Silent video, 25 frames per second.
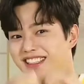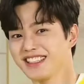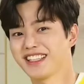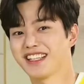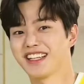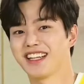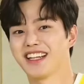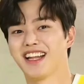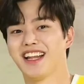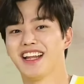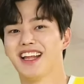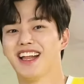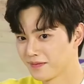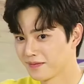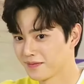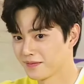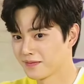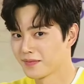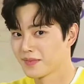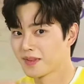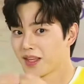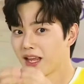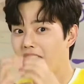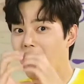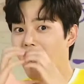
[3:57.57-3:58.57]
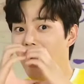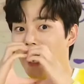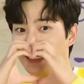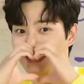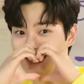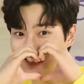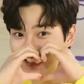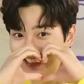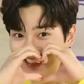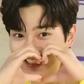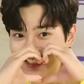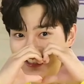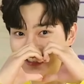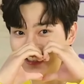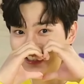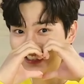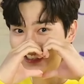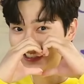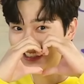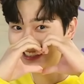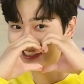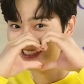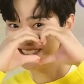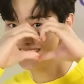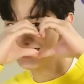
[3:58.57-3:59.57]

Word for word: Kang also went through rejection from a